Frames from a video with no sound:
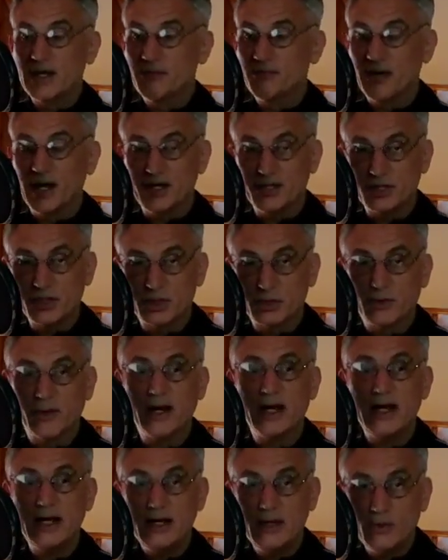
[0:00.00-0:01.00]
by
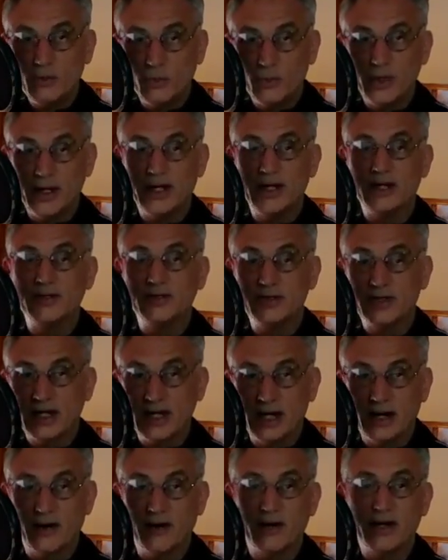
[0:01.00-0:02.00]
Stray Winds
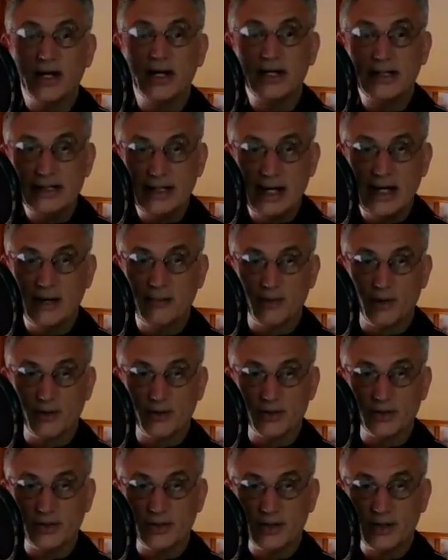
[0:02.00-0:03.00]
Area
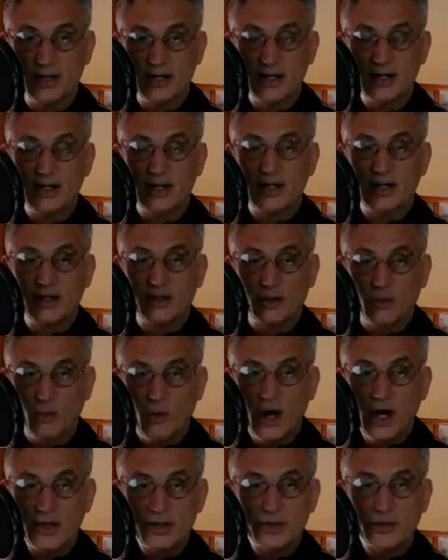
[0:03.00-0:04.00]
Neighbors, the
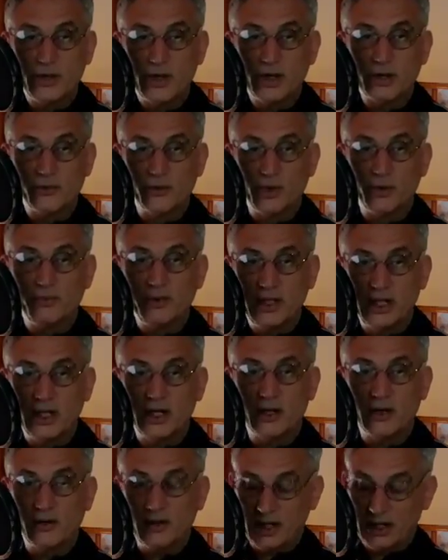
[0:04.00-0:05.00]
watchdog group
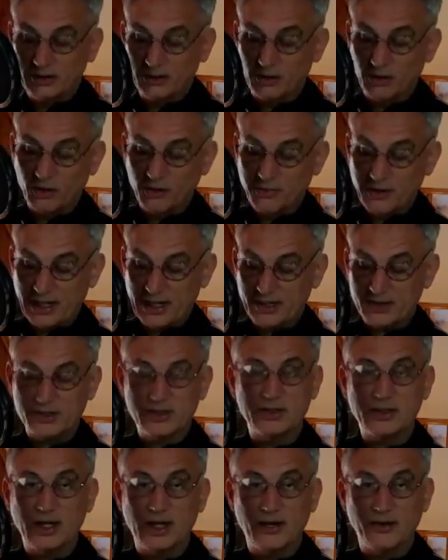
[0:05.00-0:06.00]
here in Lower
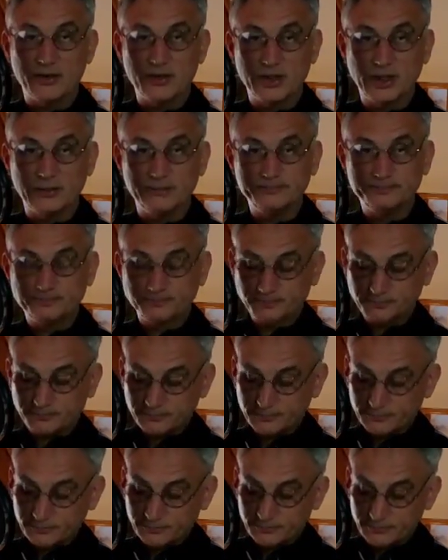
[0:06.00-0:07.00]
Paxton Township.
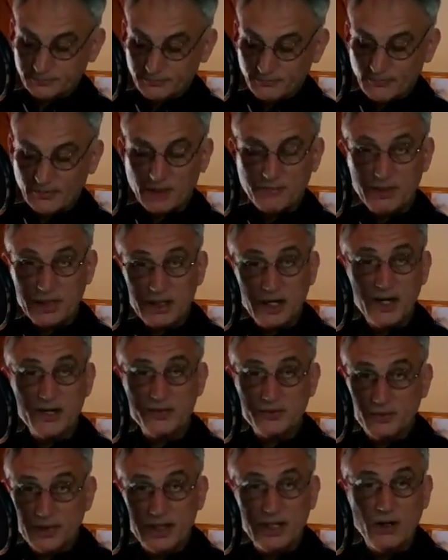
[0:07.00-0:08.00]

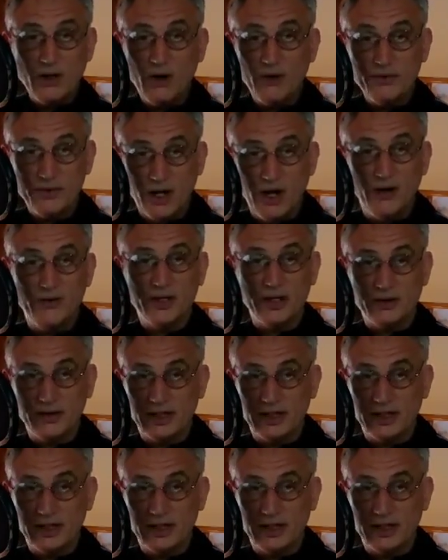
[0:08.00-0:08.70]
Because we all know that